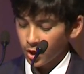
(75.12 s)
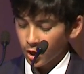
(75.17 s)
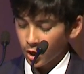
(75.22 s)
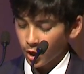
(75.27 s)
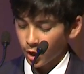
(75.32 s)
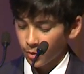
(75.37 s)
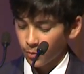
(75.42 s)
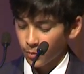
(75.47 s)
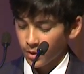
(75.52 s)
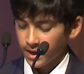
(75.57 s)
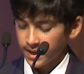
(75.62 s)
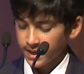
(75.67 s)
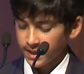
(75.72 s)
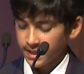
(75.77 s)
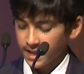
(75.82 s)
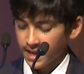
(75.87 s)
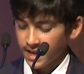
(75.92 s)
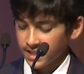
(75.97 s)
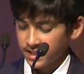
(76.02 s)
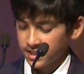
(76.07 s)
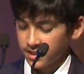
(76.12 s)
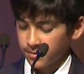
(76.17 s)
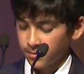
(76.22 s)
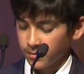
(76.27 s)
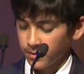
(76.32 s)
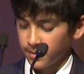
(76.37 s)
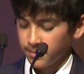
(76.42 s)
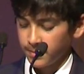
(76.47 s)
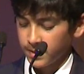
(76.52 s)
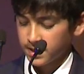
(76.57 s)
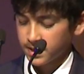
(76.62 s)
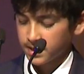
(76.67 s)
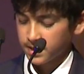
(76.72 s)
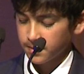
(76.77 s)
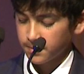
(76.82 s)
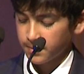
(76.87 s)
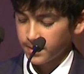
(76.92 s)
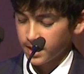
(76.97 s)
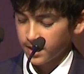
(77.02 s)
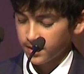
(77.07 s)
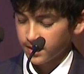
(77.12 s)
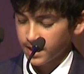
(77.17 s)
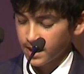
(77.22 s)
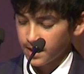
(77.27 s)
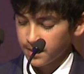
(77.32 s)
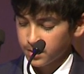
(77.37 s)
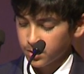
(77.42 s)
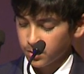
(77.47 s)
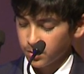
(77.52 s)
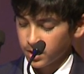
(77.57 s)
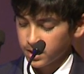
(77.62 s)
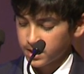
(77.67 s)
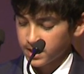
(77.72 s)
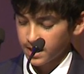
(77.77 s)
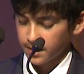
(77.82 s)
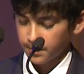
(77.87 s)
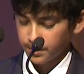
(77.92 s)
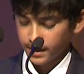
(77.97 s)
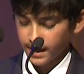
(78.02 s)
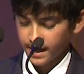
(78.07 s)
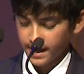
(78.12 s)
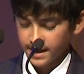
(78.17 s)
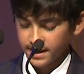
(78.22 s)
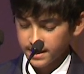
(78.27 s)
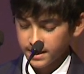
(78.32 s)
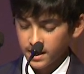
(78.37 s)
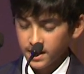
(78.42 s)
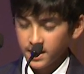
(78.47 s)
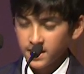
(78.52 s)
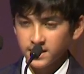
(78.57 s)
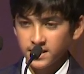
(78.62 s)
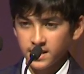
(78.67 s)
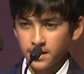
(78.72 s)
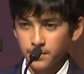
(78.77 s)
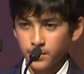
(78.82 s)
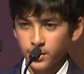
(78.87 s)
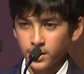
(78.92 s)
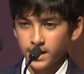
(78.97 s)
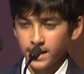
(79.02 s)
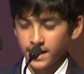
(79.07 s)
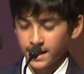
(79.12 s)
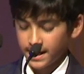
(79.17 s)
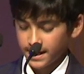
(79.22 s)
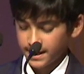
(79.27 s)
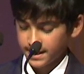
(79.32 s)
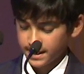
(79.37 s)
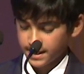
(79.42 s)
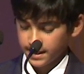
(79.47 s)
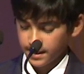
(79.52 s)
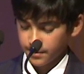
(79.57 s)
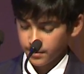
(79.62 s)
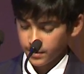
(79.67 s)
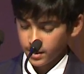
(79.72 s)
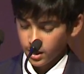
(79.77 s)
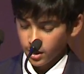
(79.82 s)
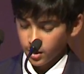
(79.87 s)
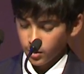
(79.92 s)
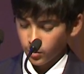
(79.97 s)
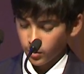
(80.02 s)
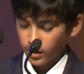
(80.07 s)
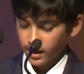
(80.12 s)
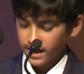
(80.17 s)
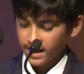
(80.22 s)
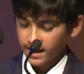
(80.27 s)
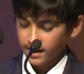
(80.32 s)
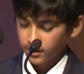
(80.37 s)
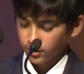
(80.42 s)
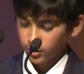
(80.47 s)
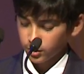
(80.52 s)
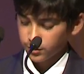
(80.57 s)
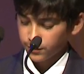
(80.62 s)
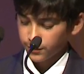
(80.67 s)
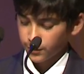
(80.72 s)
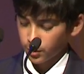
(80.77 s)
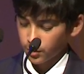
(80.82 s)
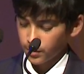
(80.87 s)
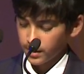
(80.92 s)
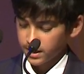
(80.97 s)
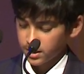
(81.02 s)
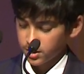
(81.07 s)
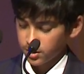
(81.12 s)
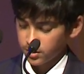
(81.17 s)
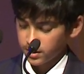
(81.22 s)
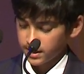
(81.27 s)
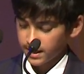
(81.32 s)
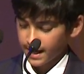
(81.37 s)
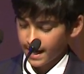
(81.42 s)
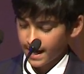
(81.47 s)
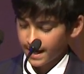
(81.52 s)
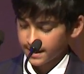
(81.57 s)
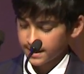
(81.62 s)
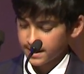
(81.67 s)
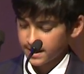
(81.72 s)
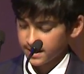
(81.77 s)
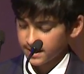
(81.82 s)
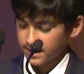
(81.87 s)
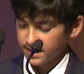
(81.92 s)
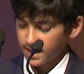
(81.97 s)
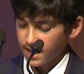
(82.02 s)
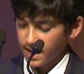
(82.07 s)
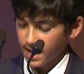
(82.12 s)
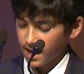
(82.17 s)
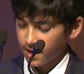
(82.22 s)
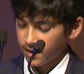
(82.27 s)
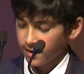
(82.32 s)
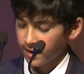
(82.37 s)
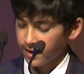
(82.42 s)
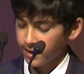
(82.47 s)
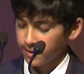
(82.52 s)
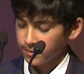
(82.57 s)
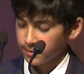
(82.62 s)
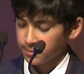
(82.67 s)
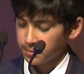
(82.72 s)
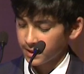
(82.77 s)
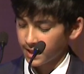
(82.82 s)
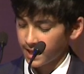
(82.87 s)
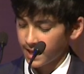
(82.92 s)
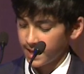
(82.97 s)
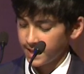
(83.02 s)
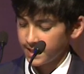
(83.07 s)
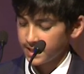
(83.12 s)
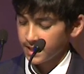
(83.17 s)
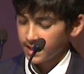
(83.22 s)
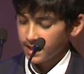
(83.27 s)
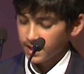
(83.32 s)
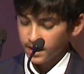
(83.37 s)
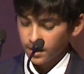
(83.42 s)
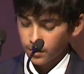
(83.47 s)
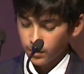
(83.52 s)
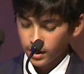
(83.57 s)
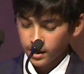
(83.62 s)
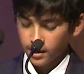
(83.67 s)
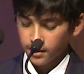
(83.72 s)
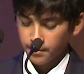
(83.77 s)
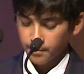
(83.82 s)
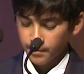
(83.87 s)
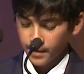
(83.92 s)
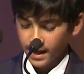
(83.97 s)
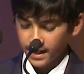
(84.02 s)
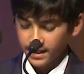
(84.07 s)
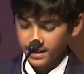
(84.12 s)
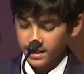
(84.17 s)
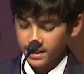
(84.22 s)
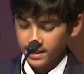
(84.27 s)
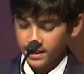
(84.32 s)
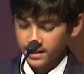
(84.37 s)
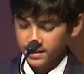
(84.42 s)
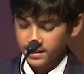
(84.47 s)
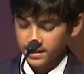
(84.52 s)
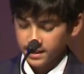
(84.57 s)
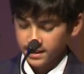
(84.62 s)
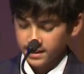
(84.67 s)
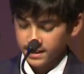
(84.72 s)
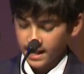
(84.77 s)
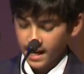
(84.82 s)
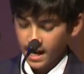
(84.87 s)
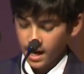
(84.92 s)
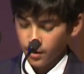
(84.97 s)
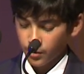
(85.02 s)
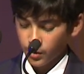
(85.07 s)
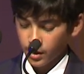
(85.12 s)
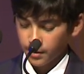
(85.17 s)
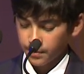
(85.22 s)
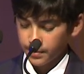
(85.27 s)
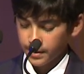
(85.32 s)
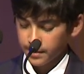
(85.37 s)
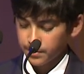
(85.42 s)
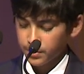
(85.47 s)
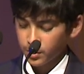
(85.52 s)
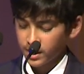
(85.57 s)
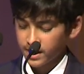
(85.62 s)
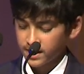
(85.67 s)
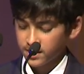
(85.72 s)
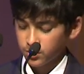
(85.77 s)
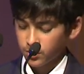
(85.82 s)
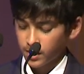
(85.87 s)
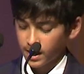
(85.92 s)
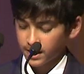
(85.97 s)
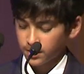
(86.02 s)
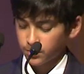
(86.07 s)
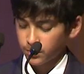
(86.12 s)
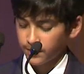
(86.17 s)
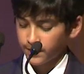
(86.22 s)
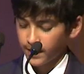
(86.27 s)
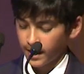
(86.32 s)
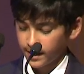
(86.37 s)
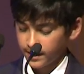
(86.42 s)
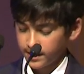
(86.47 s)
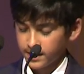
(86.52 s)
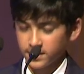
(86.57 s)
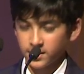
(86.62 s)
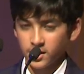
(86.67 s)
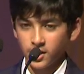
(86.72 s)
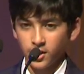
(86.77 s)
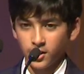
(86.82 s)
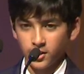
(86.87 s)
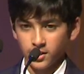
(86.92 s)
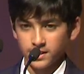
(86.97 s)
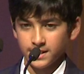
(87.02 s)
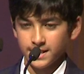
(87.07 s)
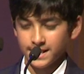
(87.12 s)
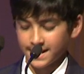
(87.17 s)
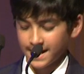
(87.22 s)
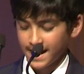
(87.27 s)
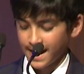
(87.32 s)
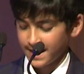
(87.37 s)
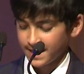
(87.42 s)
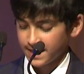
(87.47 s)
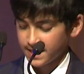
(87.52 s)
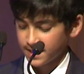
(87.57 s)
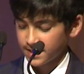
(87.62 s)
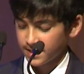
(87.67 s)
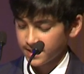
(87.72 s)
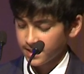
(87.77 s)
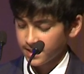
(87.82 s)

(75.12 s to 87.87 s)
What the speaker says: On one occasion, when Mr. Bell came to watch our plays, somebody asked him what he looks for when choosing actors, and he replied that one of the main things is how well people interact with others on stage.